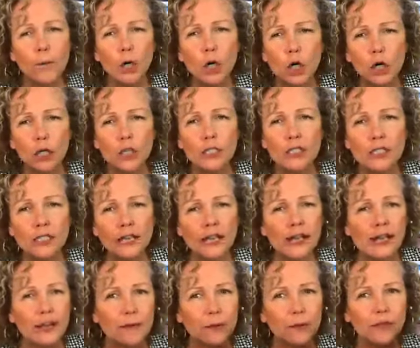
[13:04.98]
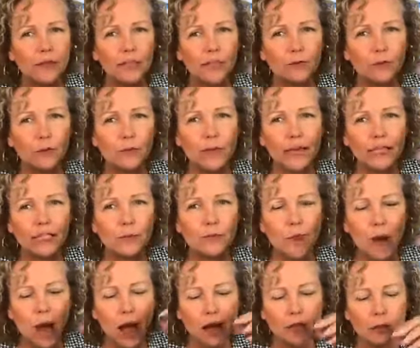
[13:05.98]
purse. When the liver makes
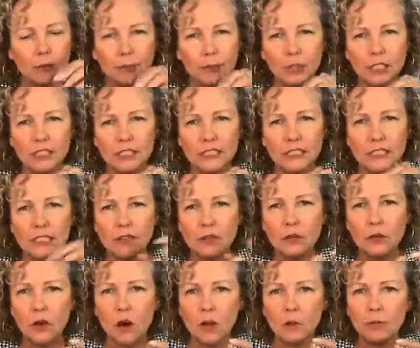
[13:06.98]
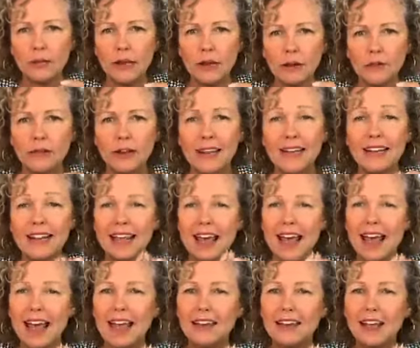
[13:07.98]
bile, it puts it into the gallbladder, right?
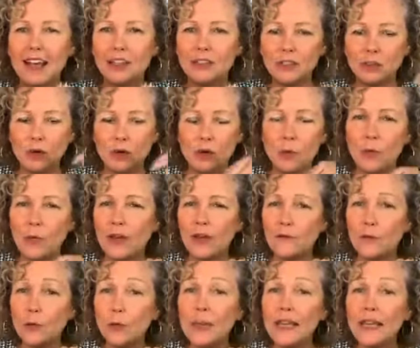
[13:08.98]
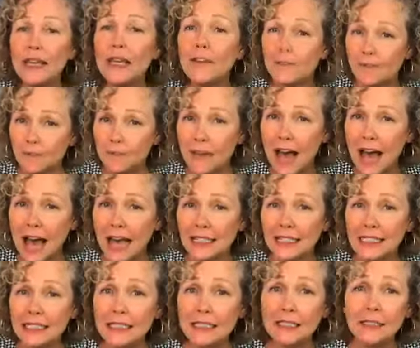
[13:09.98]
And so whenever we eat
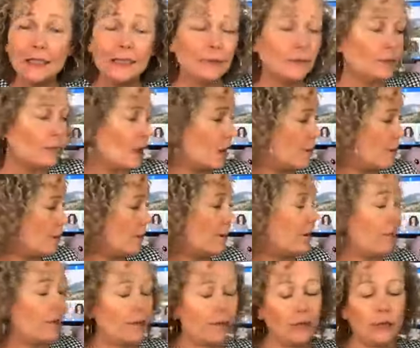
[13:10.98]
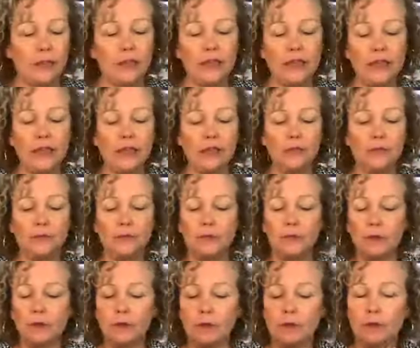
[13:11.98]
fat, the
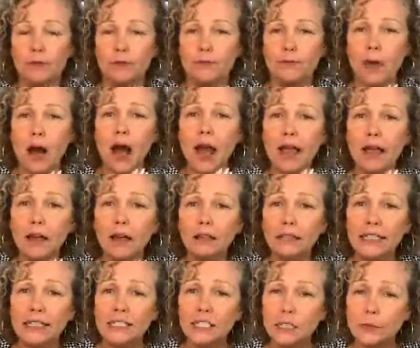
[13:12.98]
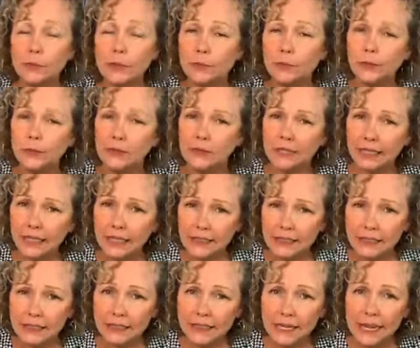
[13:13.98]
bile needs to be
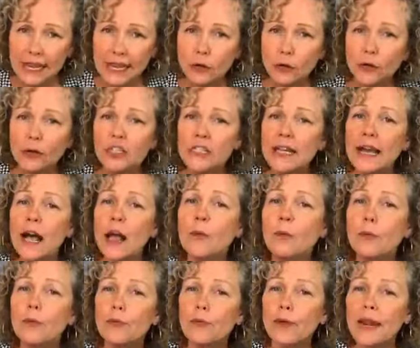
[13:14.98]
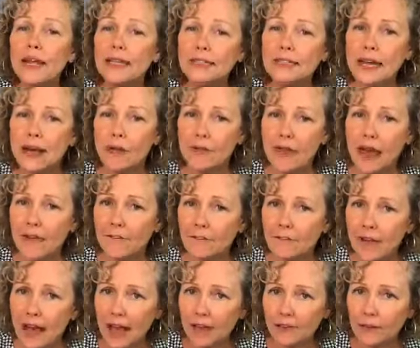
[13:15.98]
released in order to help break down that
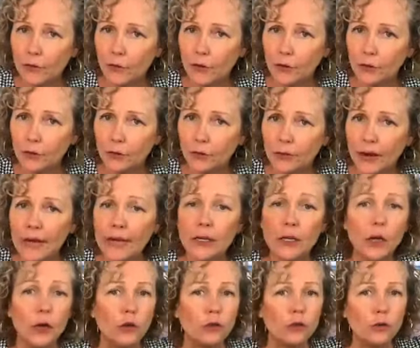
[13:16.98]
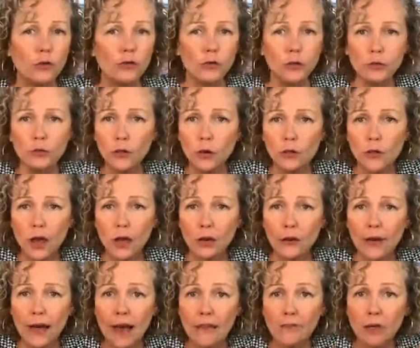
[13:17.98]
fat for you, right? So if you no
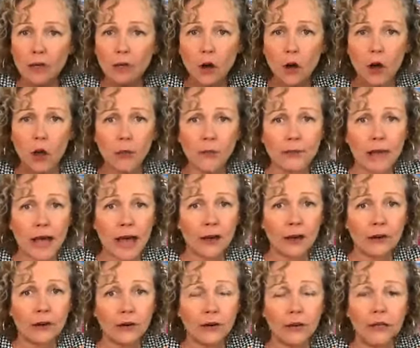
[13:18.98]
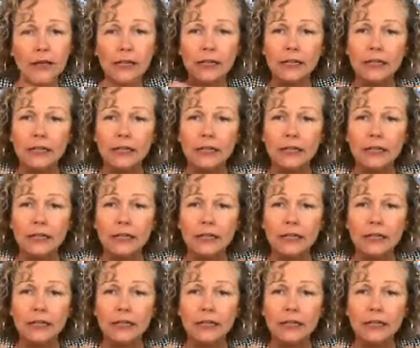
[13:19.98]
longer have a gallbladder,